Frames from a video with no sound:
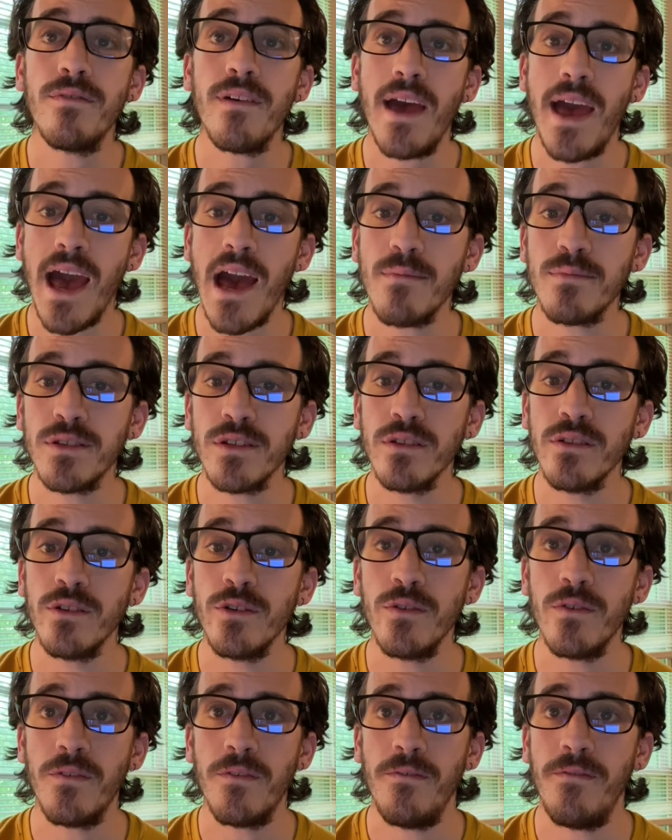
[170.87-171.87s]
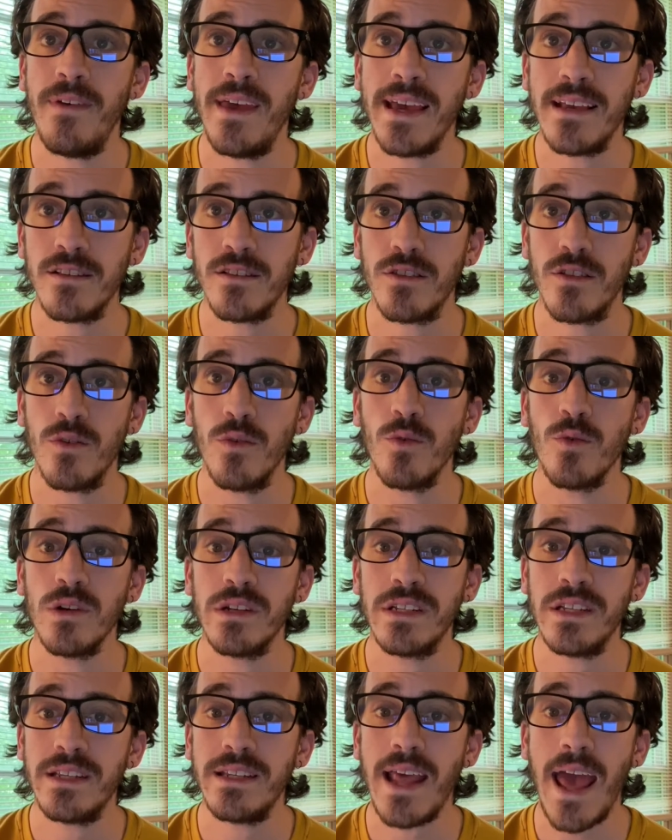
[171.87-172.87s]
absolute, fixed, or
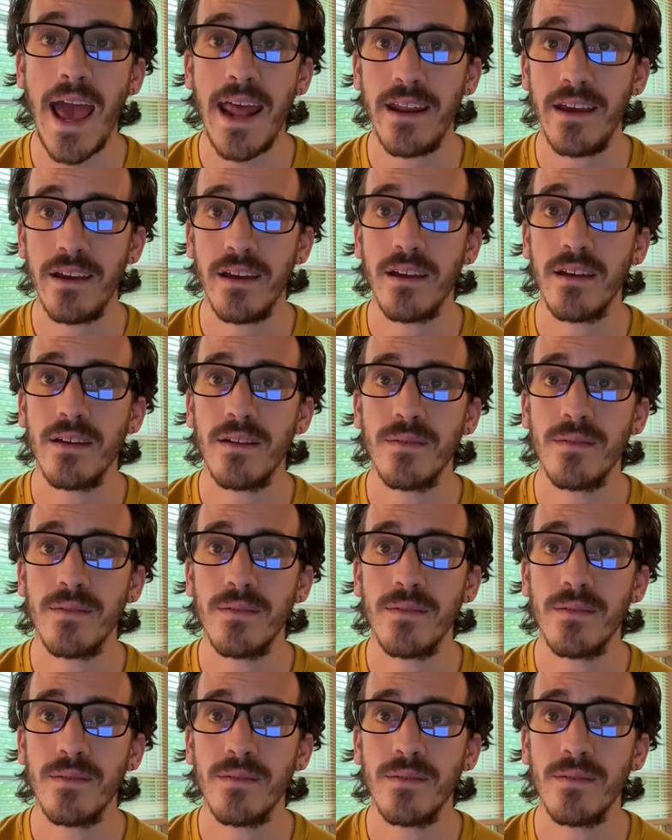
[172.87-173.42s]
static.